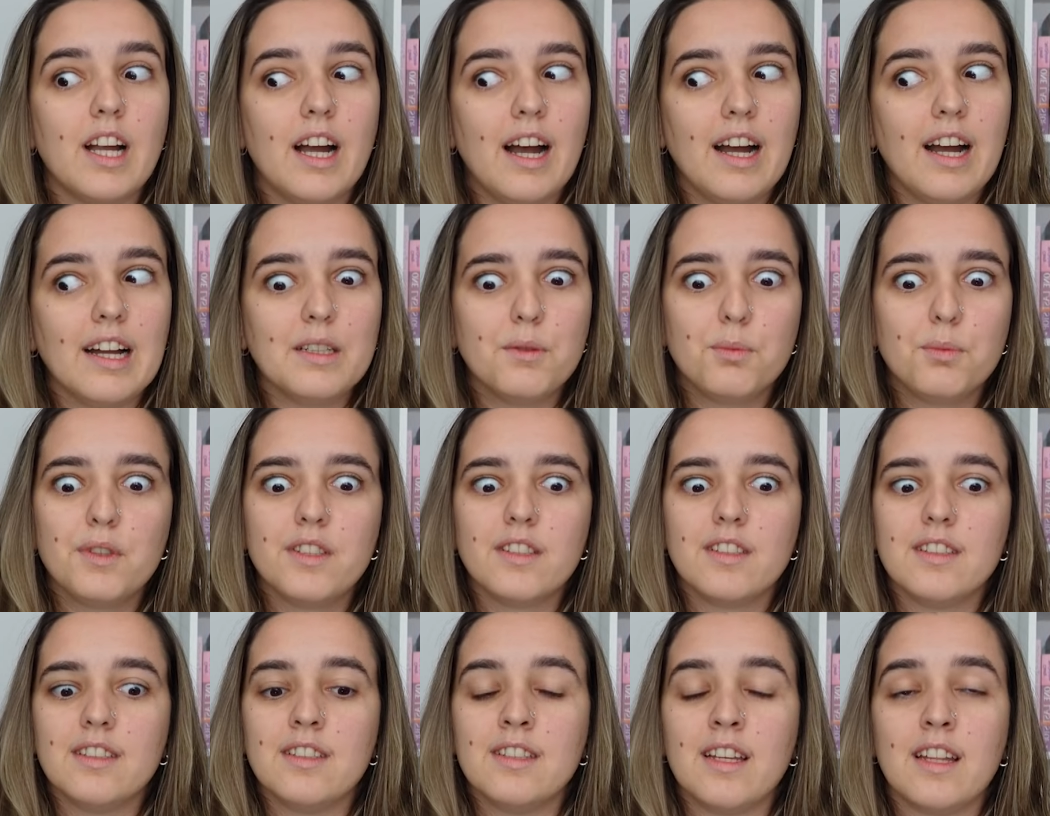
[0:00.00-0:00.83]
I
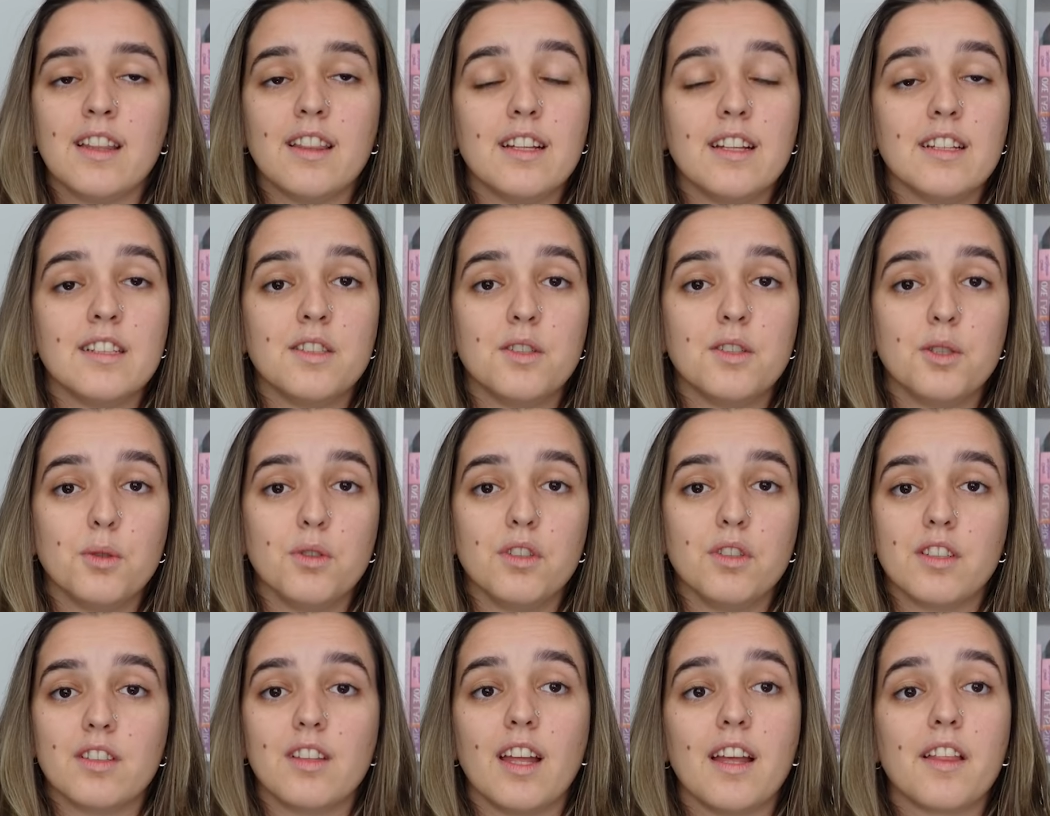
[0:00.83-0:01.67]
really need these two
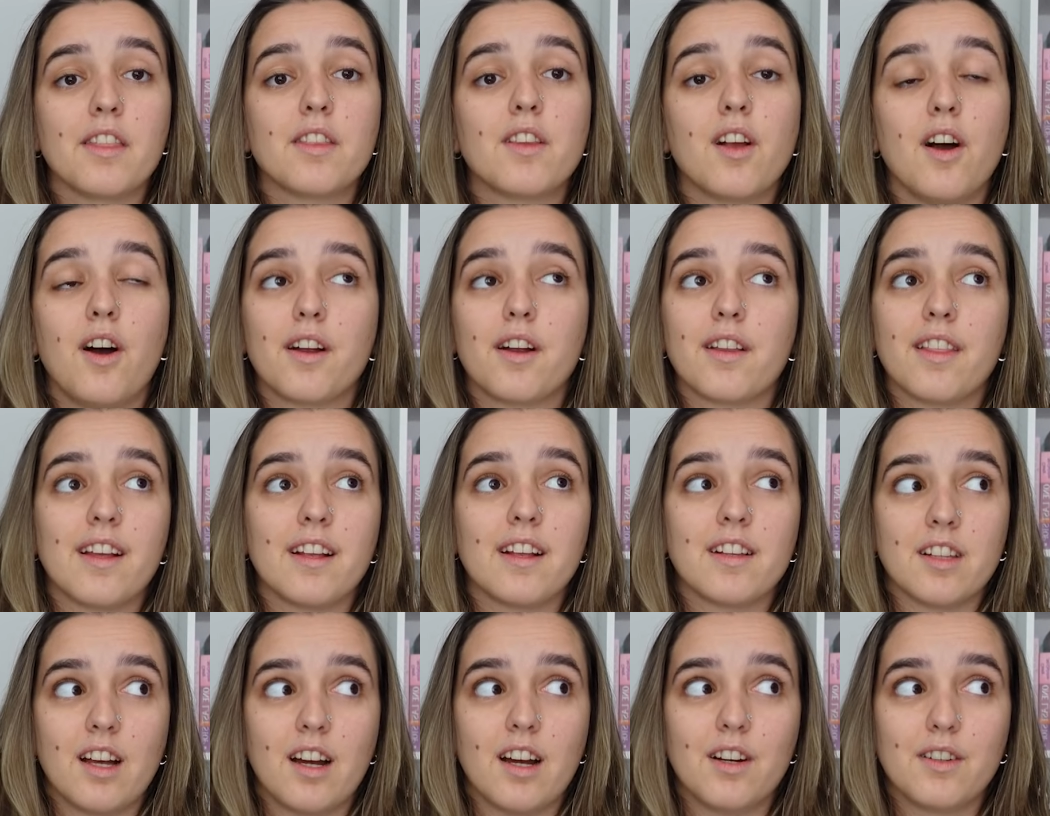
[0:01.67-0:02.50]
to like talk
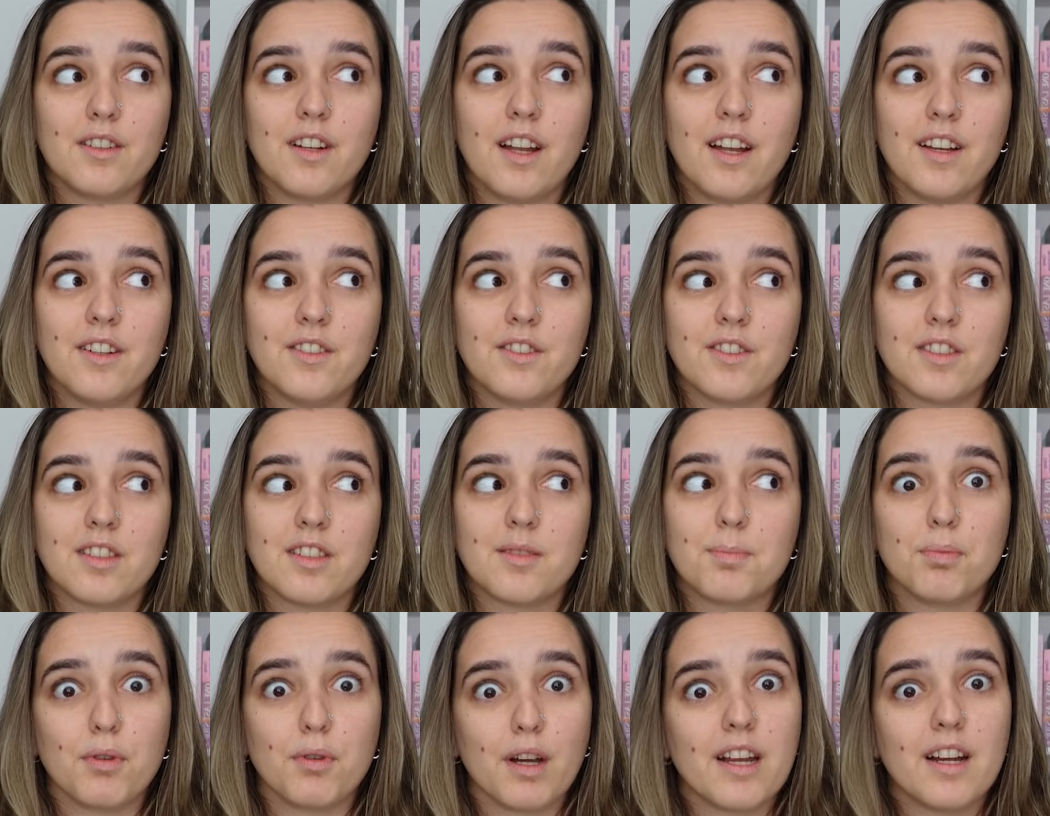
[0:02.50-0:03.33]
things out and
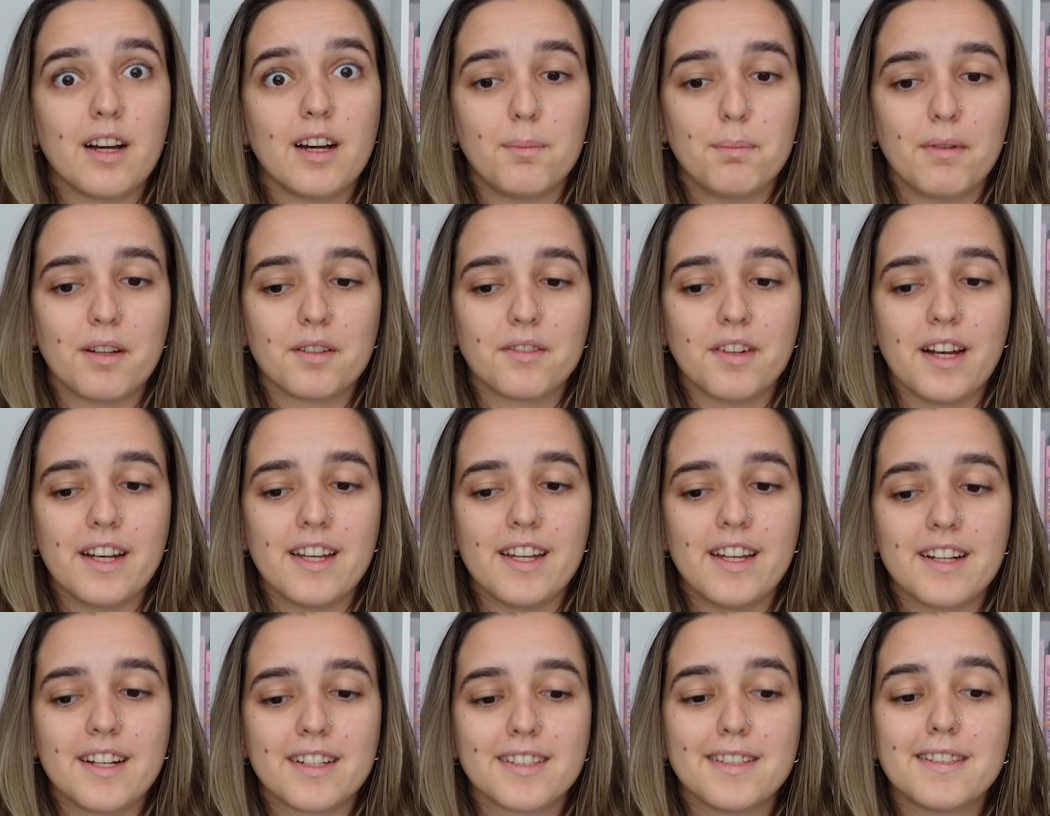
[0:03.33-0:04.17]
just break up
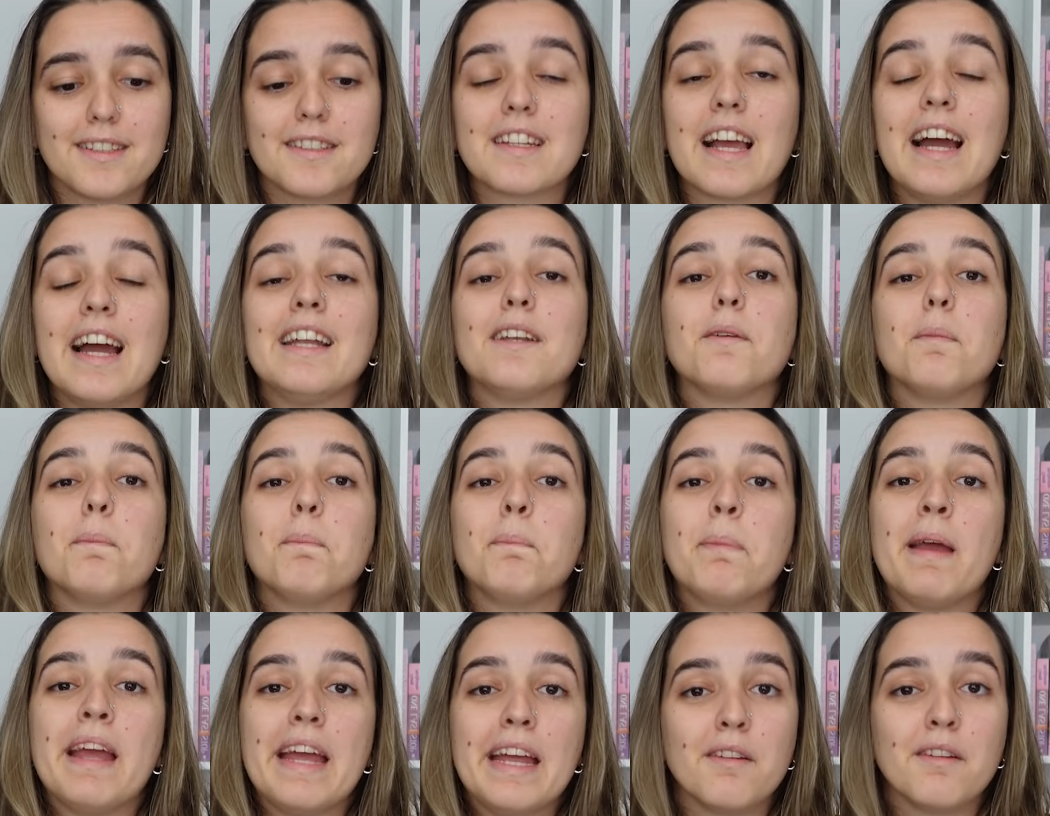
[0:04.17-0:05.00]
already, because it's kind of
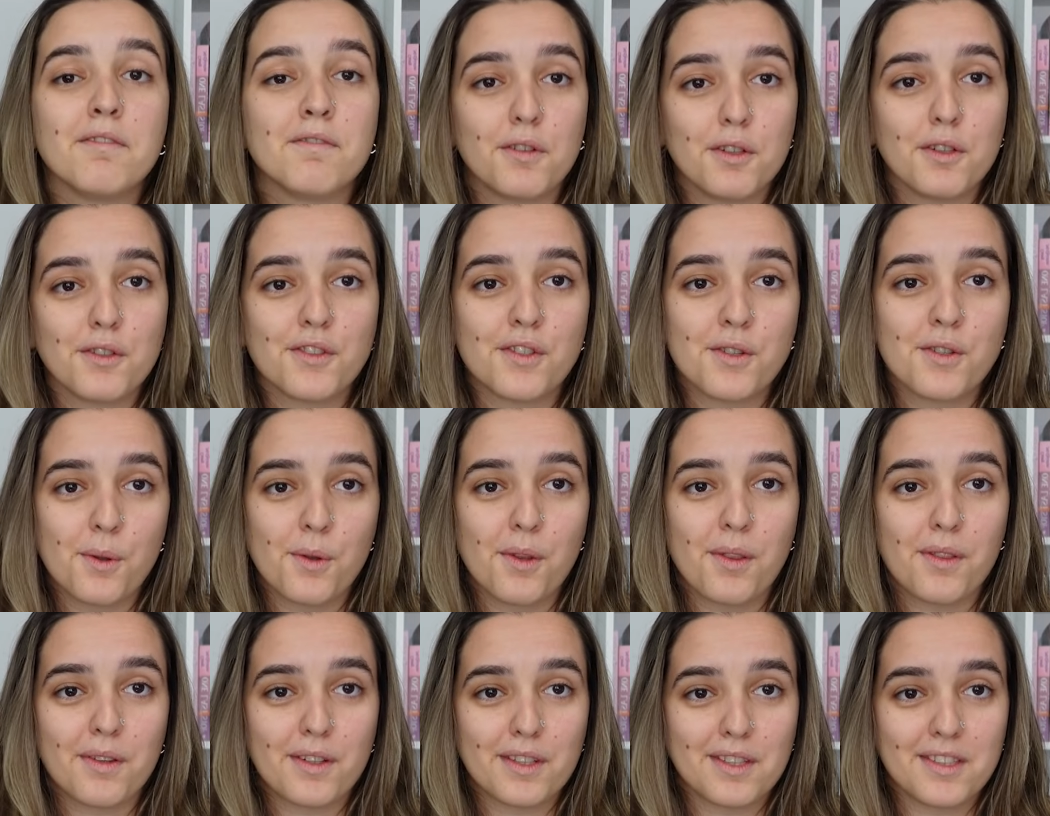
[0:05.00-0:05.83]
painful to know
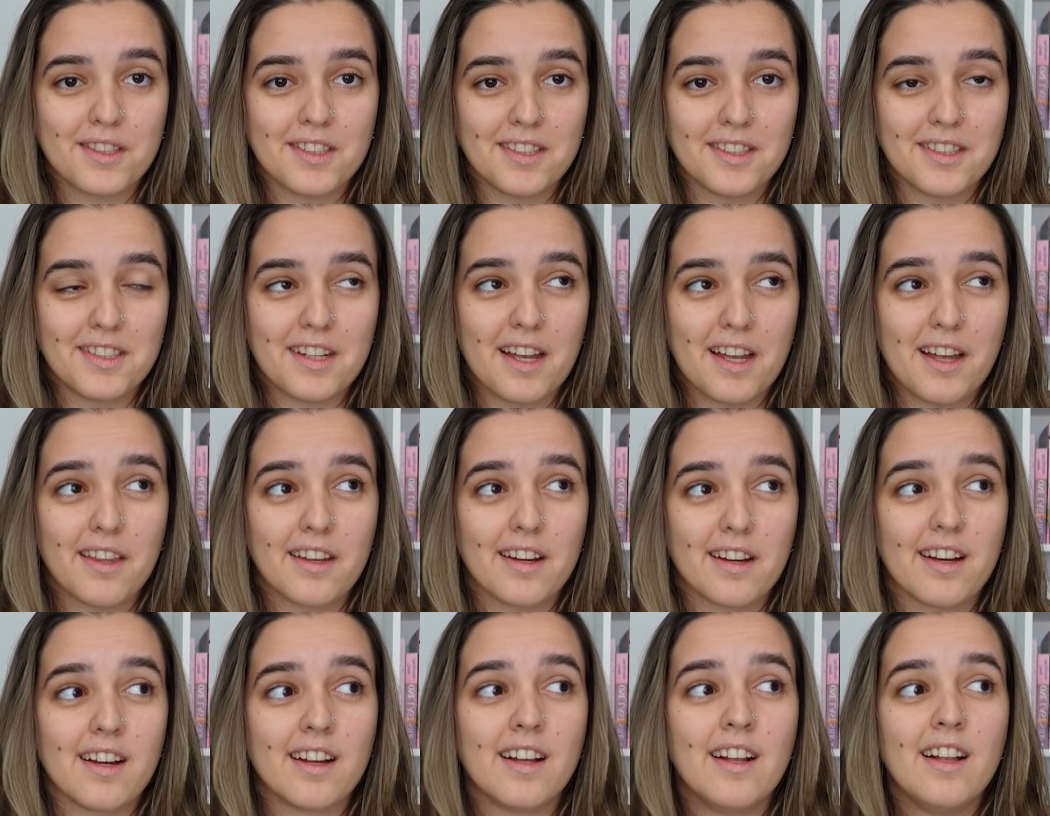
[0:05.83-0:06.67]
that they're still
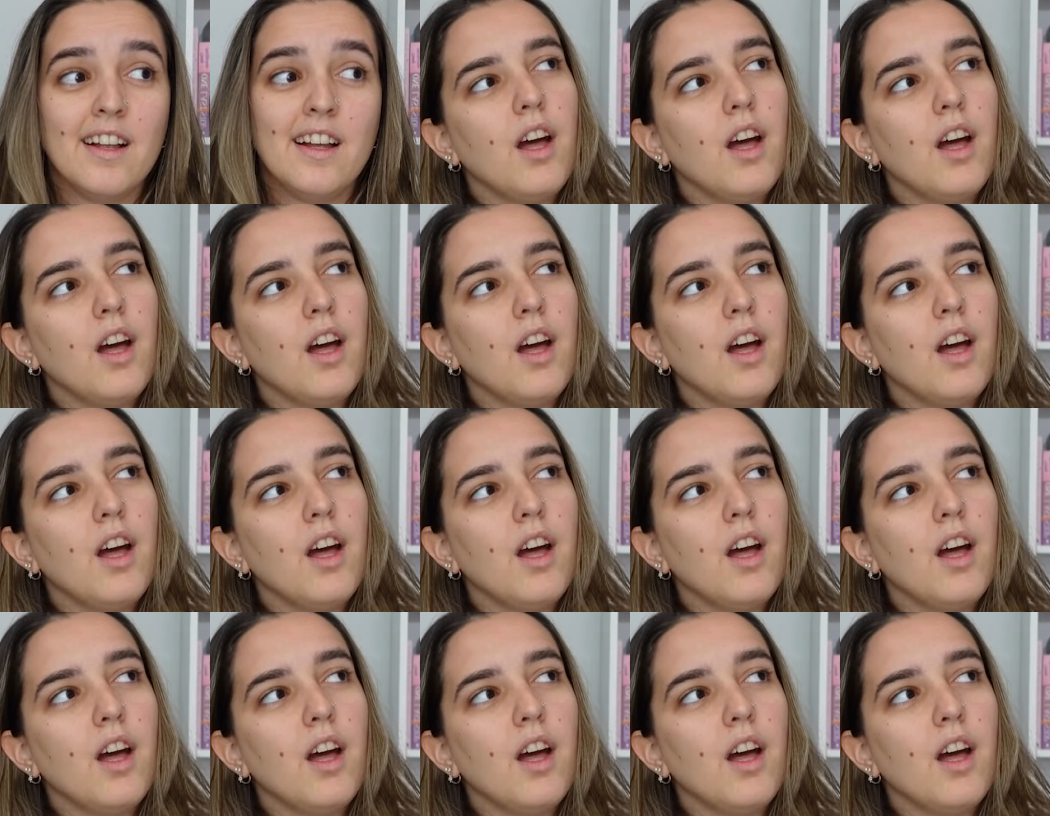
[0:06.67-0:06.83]
together.